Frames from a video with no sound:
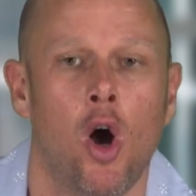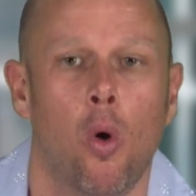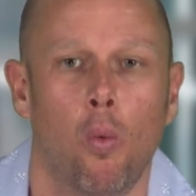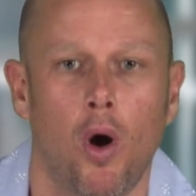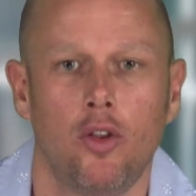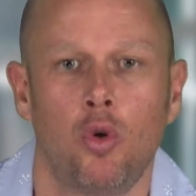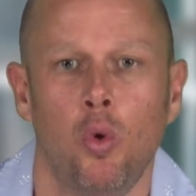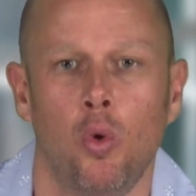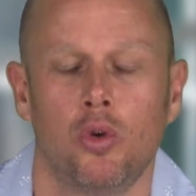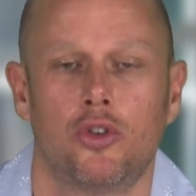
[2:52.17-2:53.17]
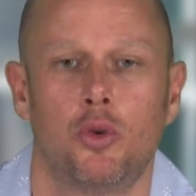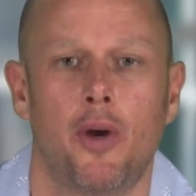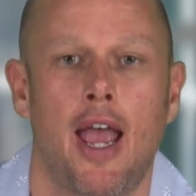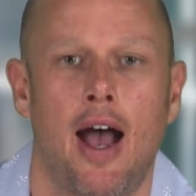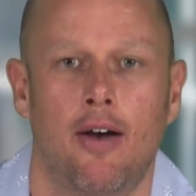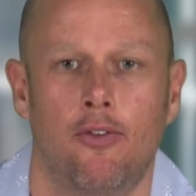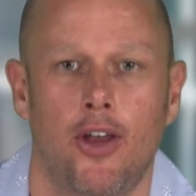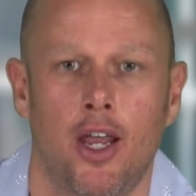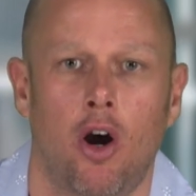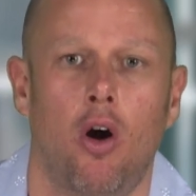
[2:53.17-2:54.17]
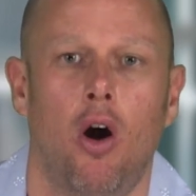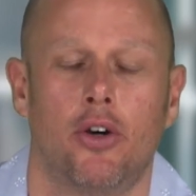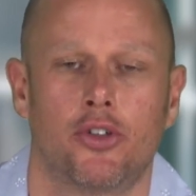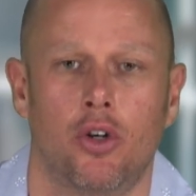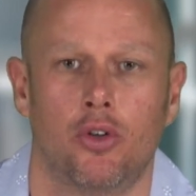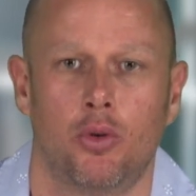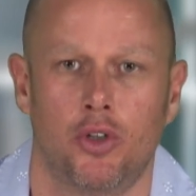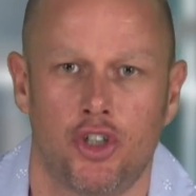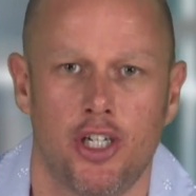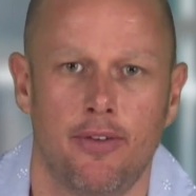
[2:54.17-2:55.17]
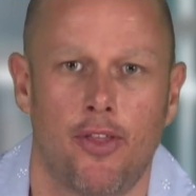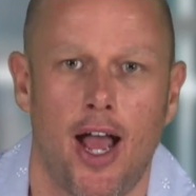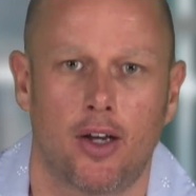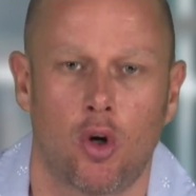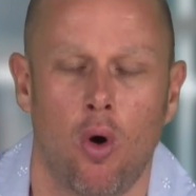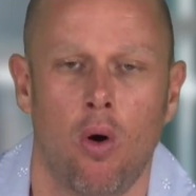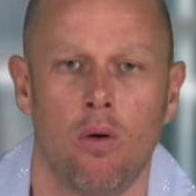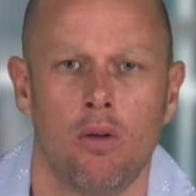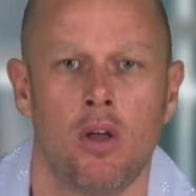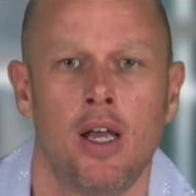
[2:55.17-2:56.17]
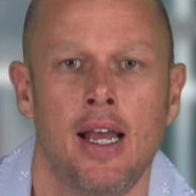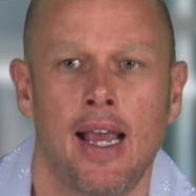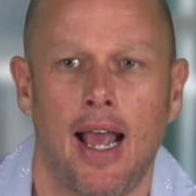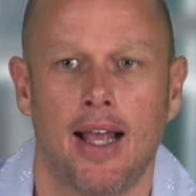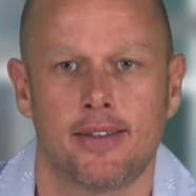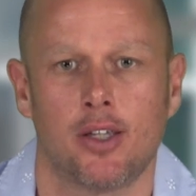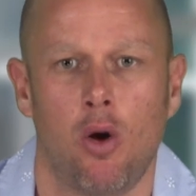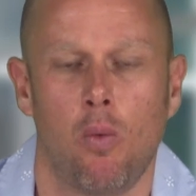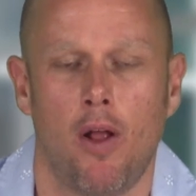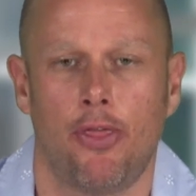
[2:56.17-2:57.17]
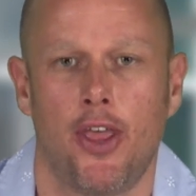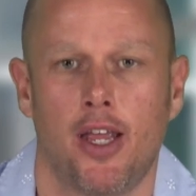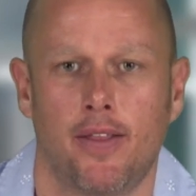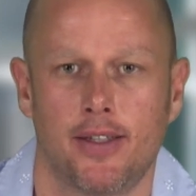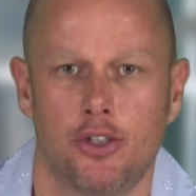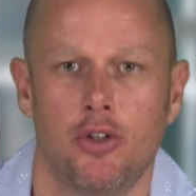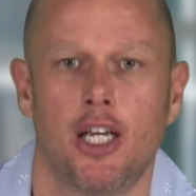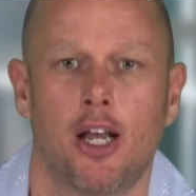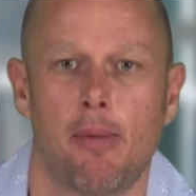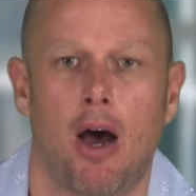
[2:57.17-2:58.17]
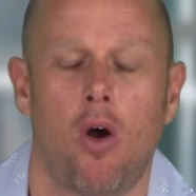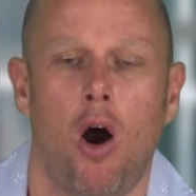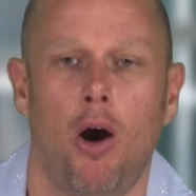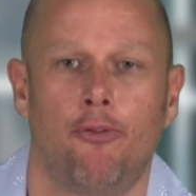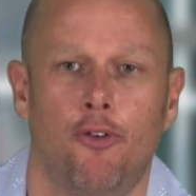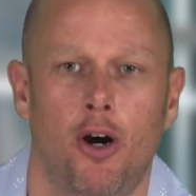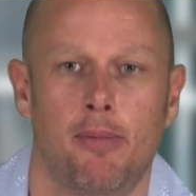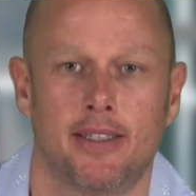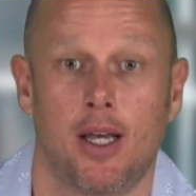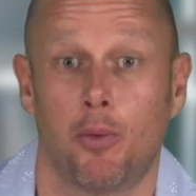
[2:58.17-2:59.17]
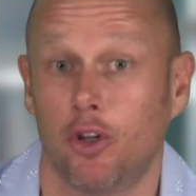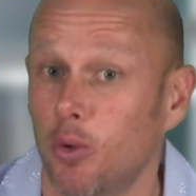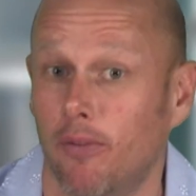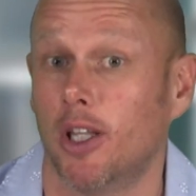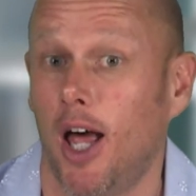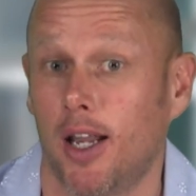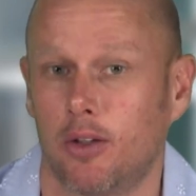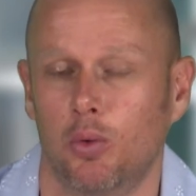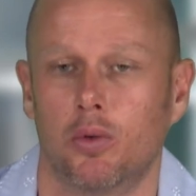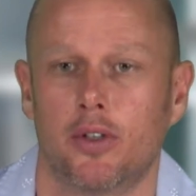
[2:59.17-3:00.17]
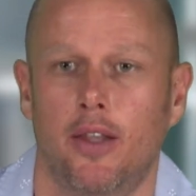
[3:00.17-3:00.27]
What tools do we have in our arsenal to achieve that goal? And so one thing that's unique about our firm is that we do have a lot of tools.